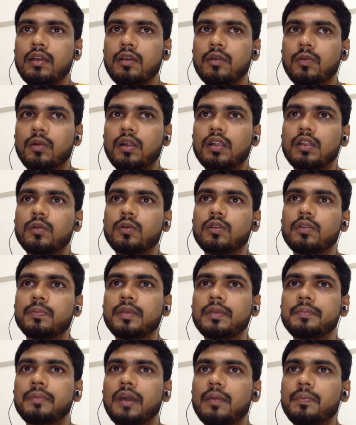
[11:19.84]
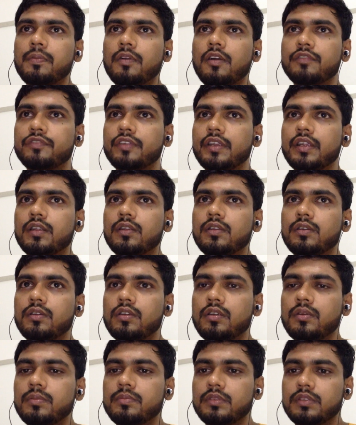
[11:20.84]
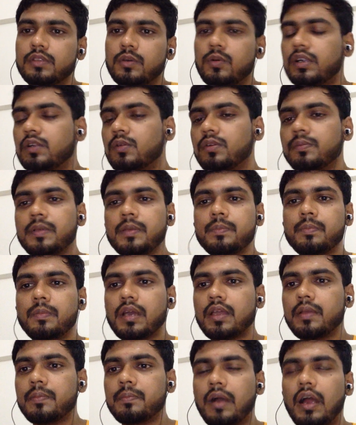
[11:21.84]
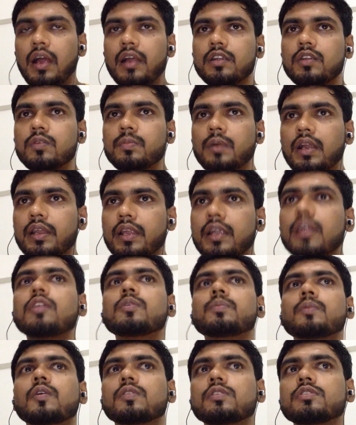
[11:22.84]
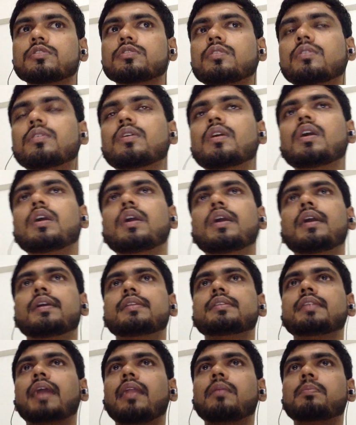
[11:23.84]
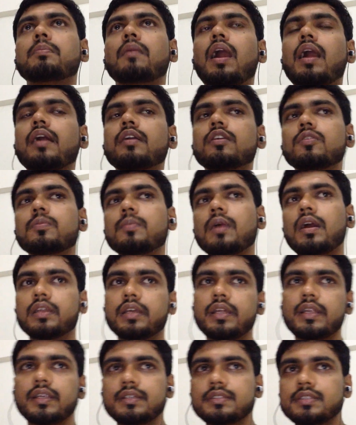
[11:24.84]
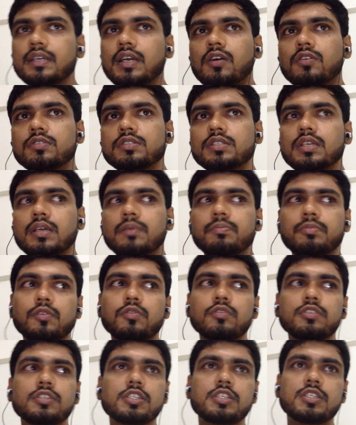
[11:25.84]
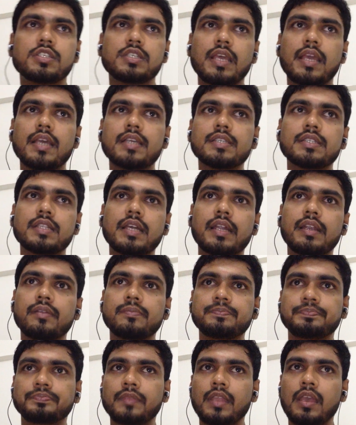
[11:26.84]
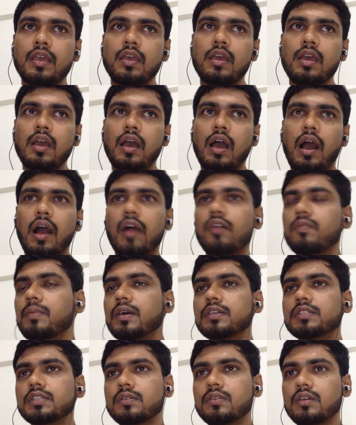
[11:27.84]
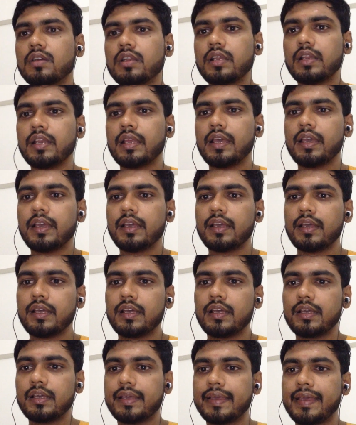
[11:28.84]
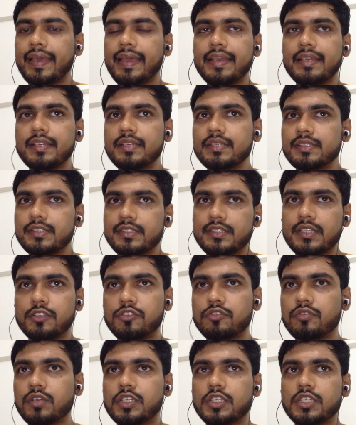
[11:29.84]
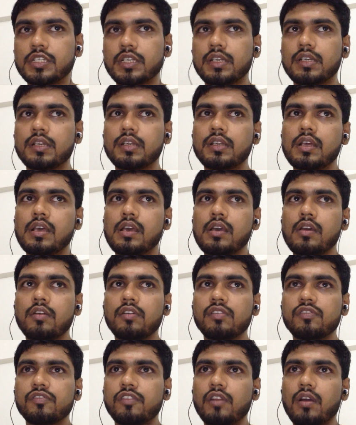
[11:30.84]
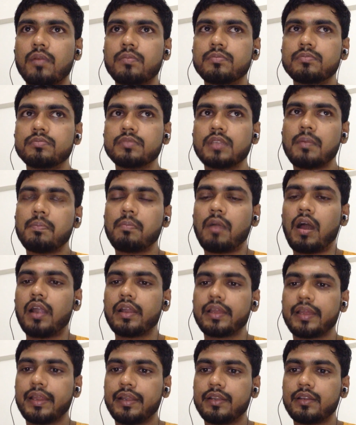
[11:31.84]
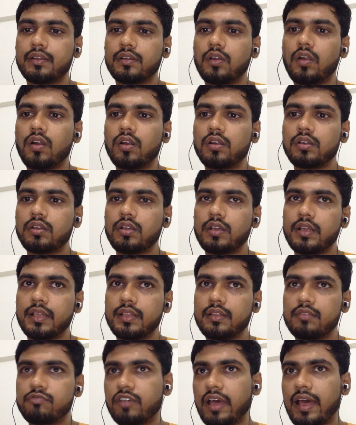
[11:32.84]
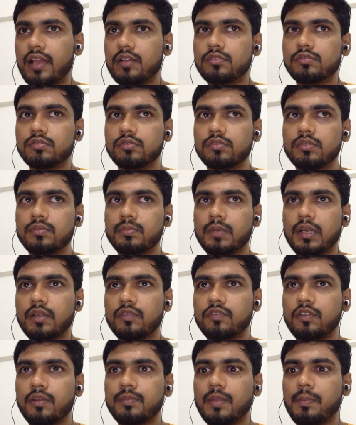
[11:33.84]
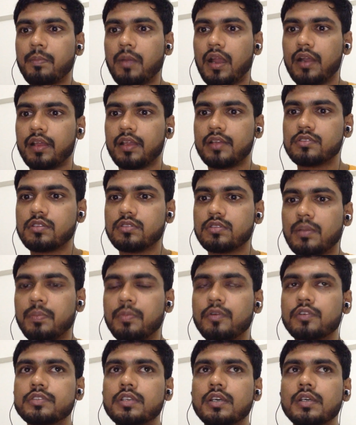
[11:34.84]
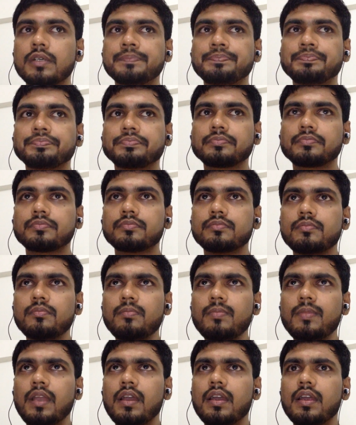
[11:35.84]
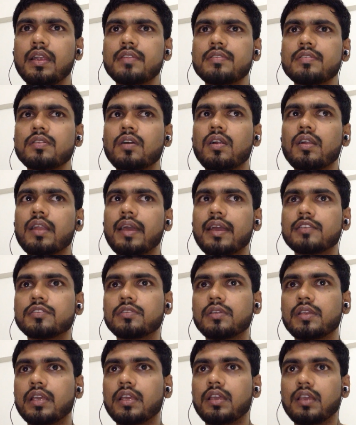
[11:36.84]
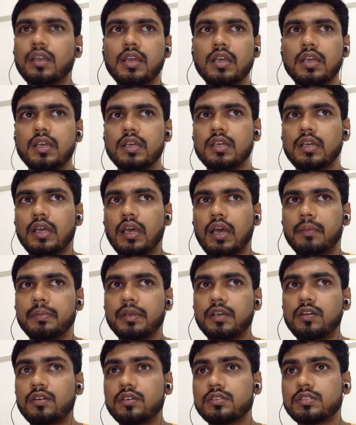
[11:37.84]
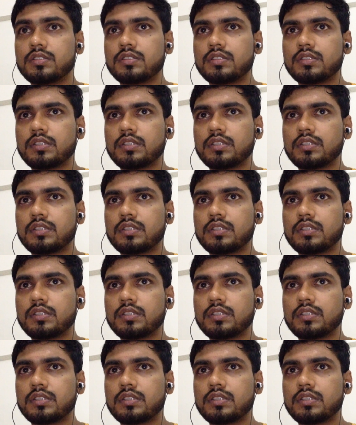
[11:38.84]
what would be my profit, what would be my mark to market tomorrow. So that mark to market is a concept which says that how much you are in a gain situation from the market, not in value but from the market. So suppose it's not actually because